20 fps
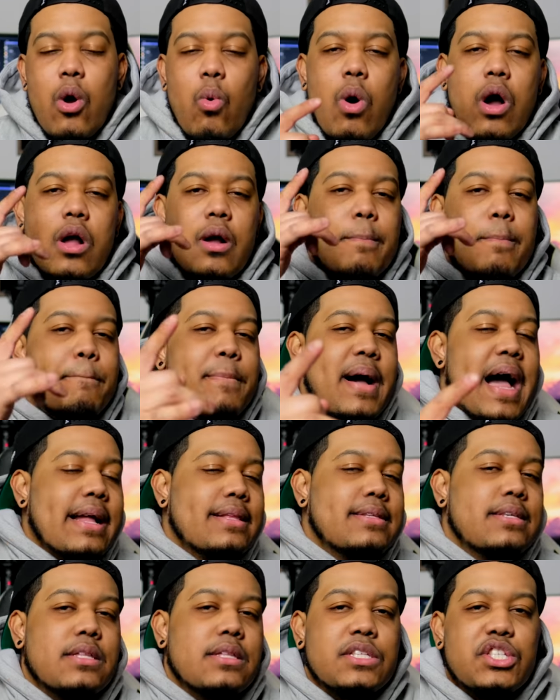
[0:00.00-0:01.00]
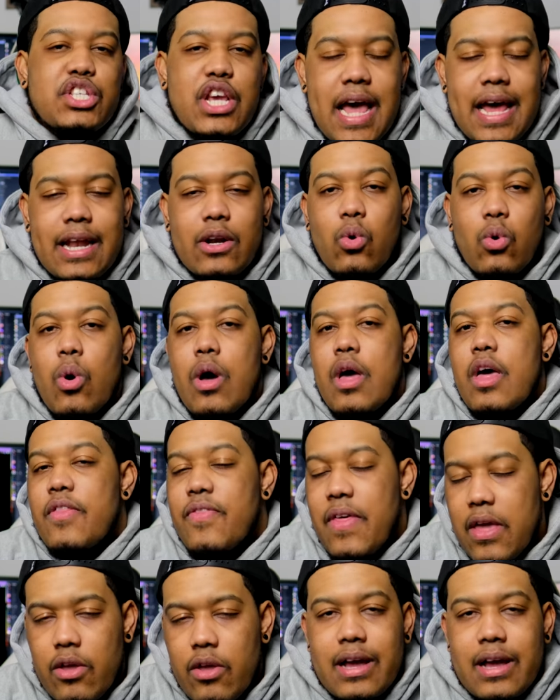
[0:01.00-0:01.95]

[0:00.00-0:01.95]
Welcome back to the channel. Thank